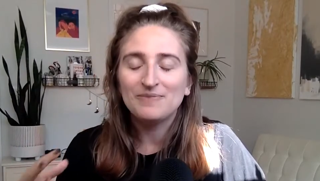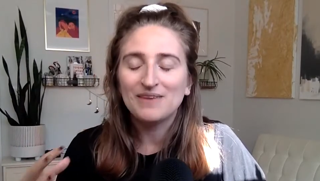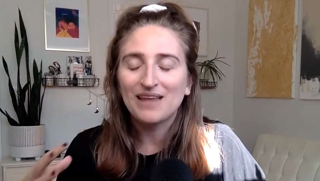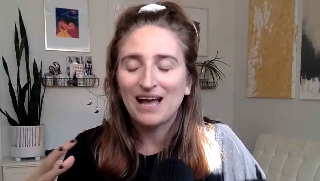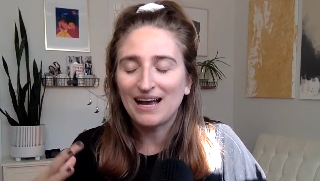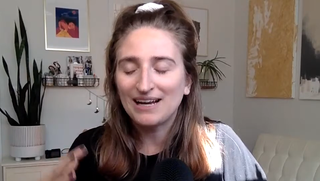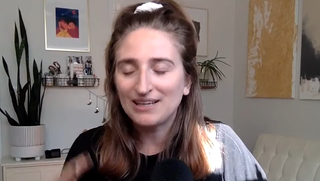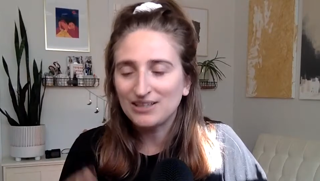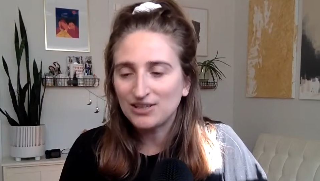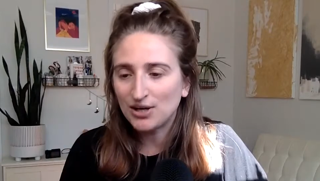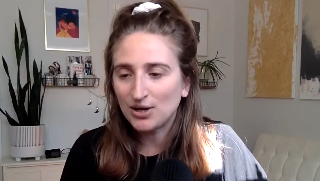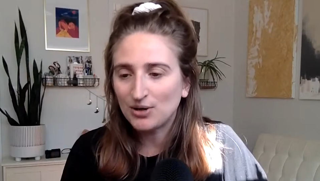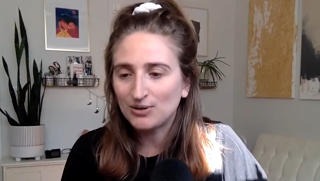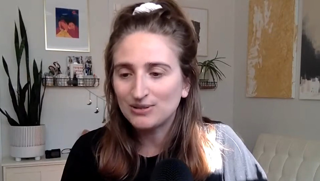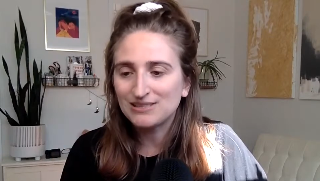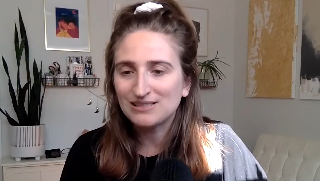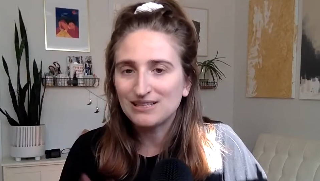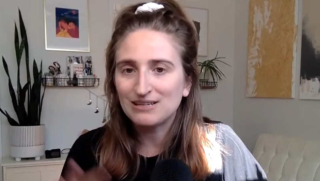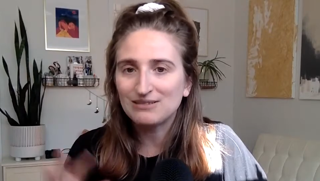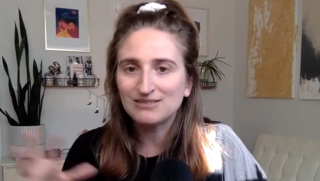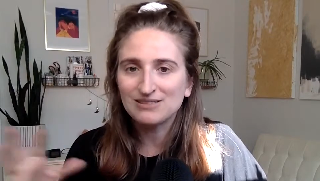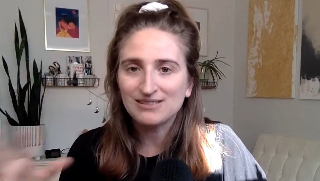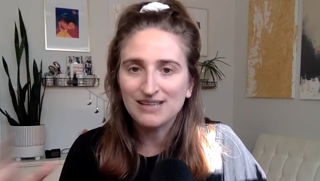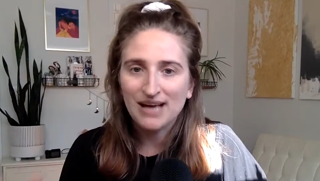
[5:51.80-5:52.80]
I know it
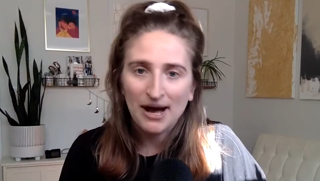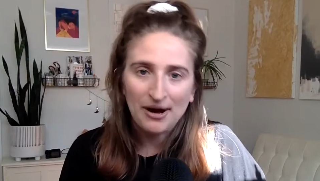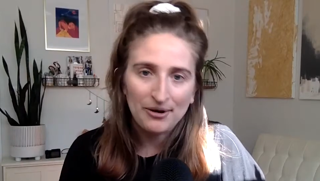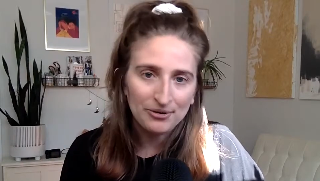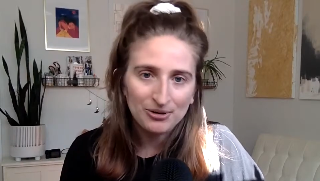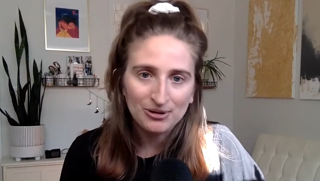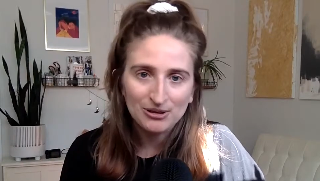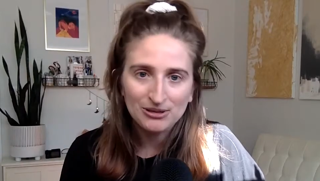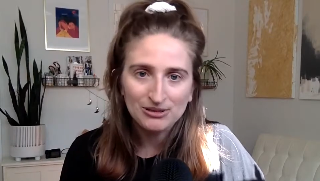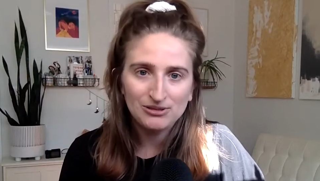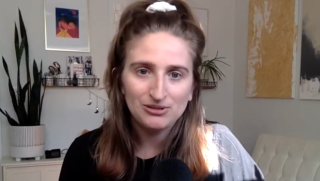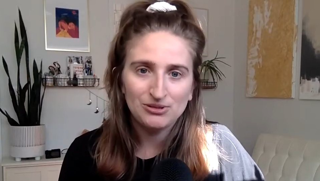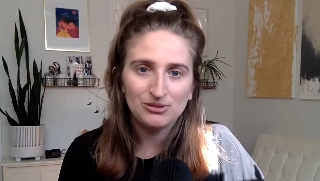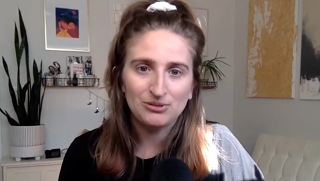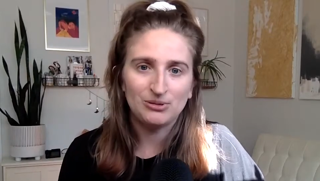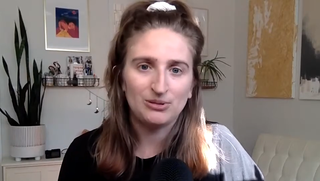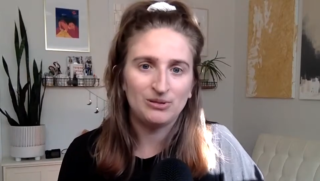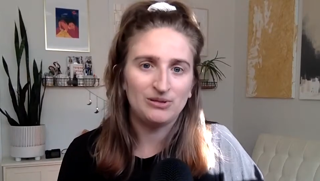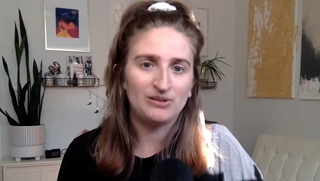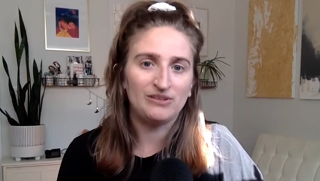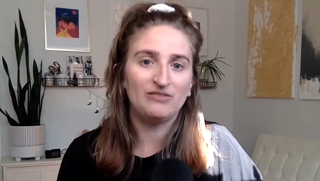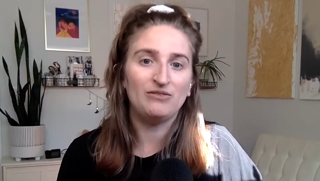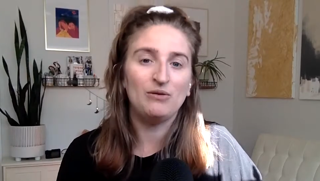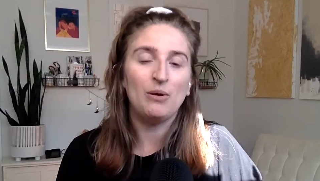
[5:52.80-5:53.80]
sounds
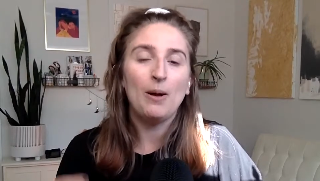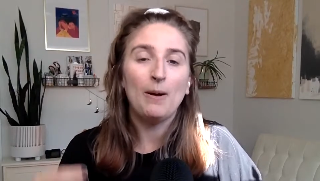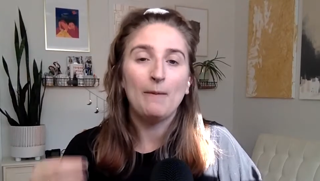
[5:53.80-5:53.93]
counterintuitive,